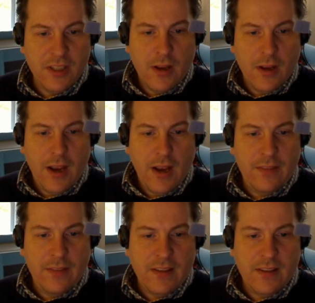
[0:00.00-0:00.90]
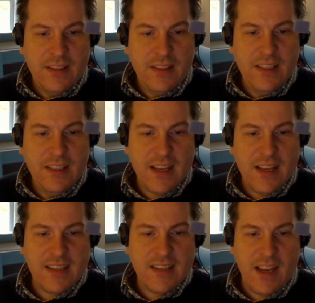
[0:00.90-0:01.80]
and the
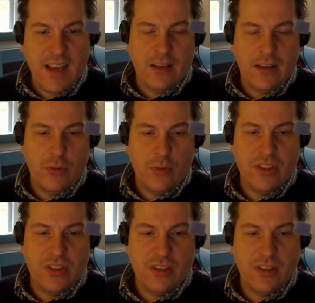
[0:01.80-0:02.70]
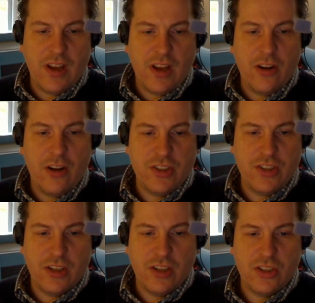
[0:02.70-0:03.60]
DSA, which is a
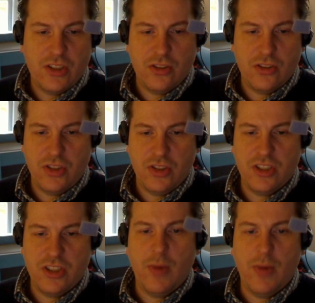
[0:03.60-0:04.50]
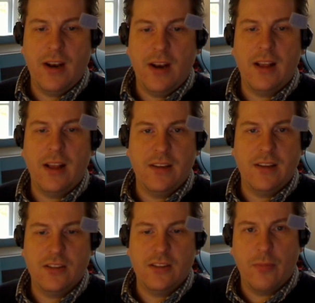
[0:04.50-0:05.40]
diagnostics system analyzing
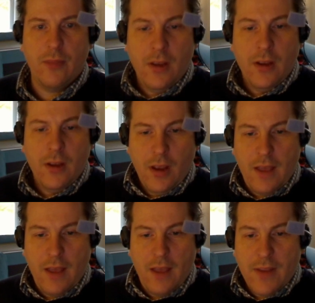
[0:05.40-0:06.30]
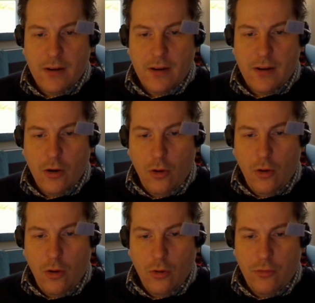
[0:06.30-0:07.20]
something. And they're all
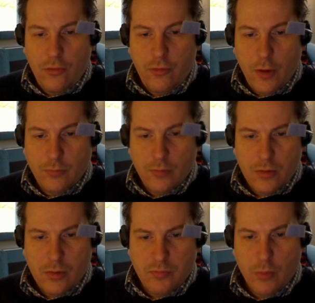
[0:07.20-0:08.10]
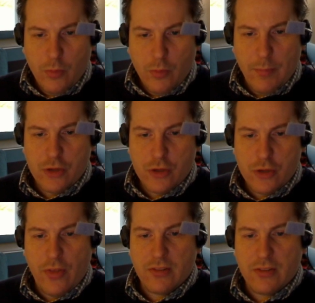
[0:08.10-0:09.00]
from November
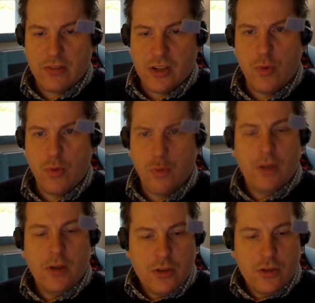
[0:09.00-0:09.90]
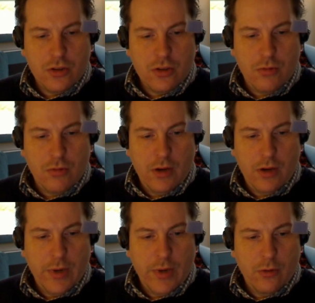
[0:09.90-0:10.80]
2012. So I went over